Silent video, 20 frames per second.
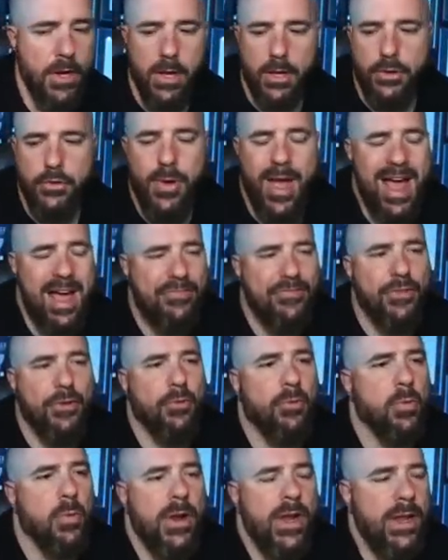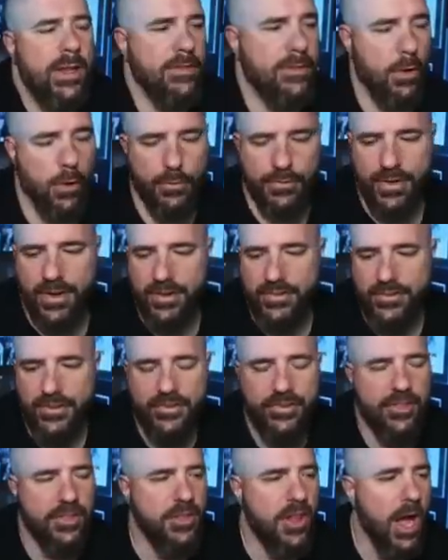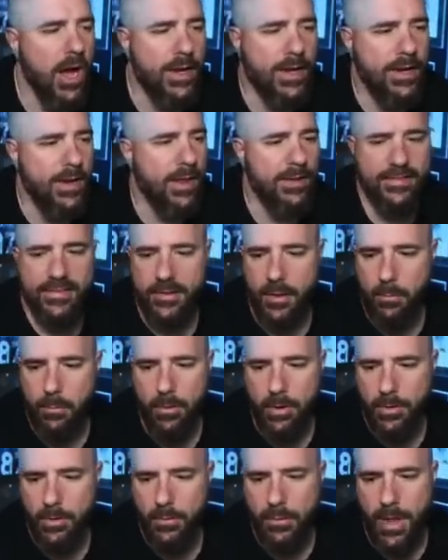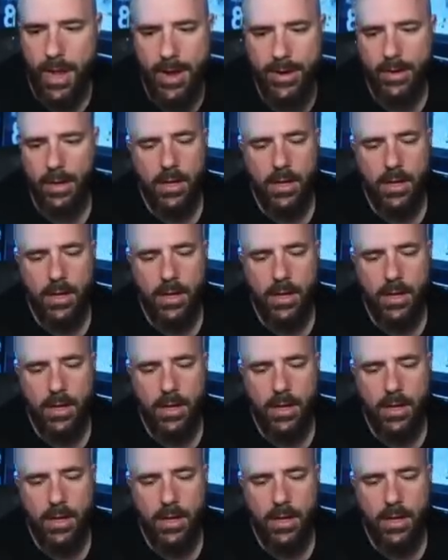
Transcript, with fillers: You have to read those, and it's just lucky that someone like